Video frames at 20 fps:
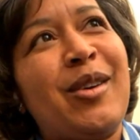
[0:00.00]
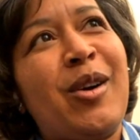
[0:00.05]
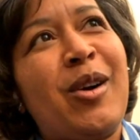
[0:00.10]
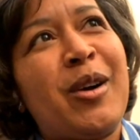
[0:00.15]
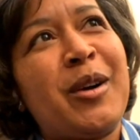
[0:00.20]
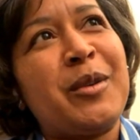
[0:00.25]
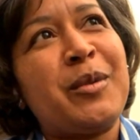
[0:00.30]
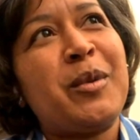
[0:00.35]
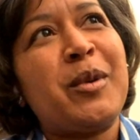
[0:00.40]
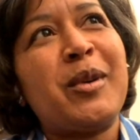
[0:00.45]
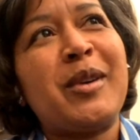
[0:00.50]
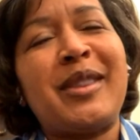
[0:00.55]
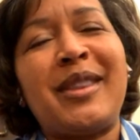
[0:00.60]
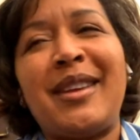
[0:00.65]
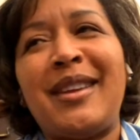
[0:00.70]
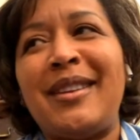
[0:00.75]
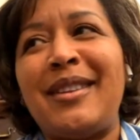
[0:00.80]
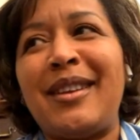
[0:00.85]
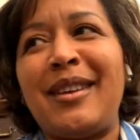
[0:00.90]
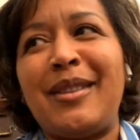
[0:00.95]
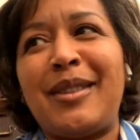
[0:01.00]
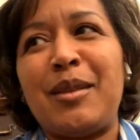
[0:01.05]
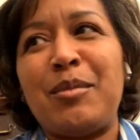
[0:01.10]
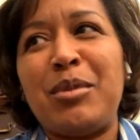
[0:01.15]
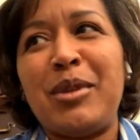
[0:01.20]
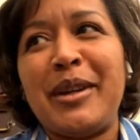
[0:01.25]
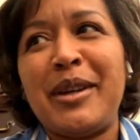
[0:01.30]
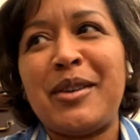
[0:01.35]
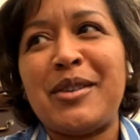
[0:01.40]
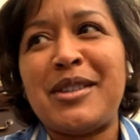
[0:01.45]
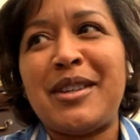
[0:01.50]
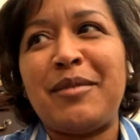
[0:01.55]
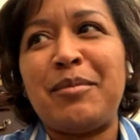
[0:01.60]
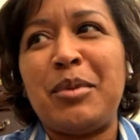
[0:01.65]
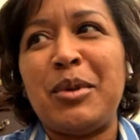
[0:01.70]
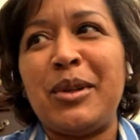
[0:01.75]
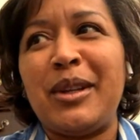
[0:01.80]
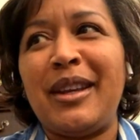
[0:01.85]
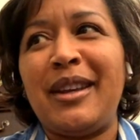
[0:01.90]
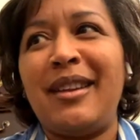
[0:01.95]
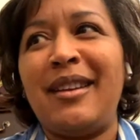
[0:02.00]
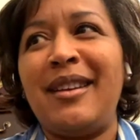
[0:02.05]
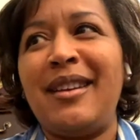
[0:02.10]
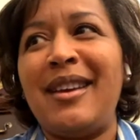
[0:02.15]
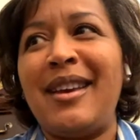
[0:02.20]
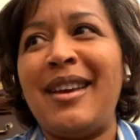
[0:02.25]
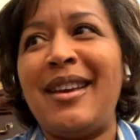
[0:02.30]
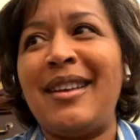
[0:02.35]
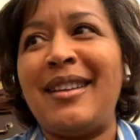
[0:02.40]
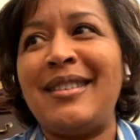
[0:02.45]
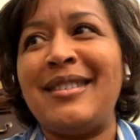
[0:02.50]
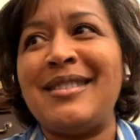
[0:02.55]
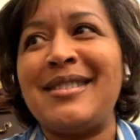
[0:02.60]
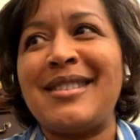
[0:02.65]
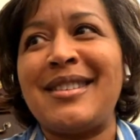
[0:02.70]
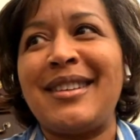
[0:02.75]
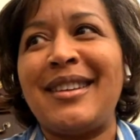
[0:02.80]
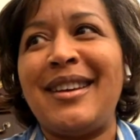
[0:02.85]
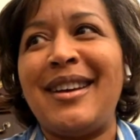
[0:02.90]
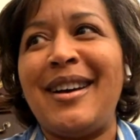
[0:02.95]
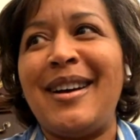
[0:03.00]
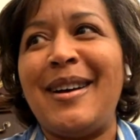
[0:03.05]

the hard work that the players have put in, and